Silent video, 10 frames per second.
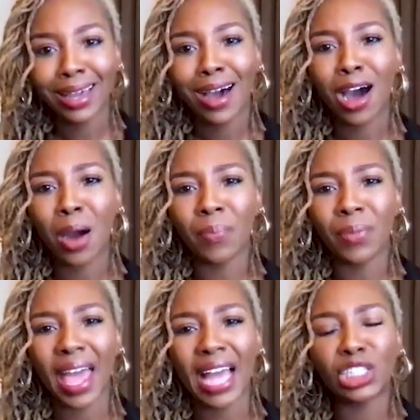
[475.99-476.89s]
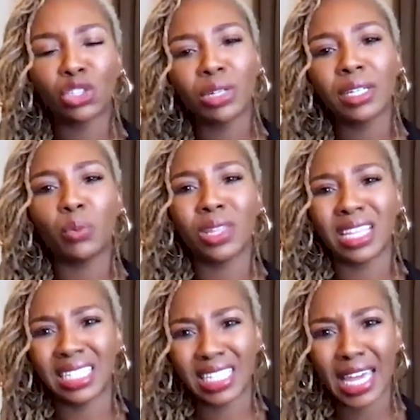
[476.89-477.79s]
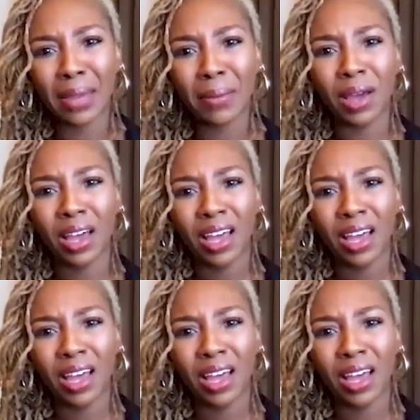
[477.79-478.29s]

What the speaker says: and treated with the same